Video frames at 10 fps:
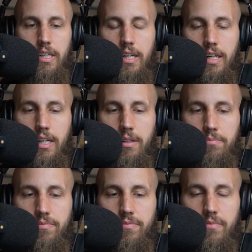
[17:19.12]
They
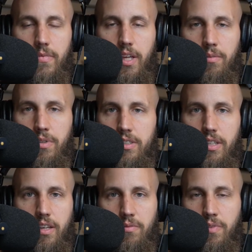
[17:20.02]
have my
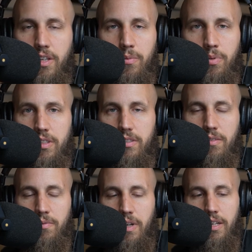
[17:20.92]
stinking
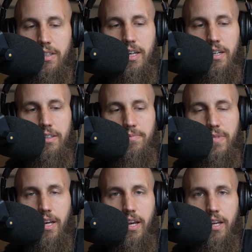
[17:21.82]
fingerprints on file
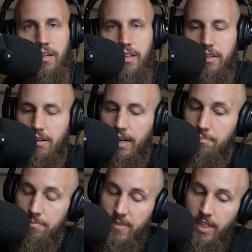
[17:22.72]
now. I hate all that crap.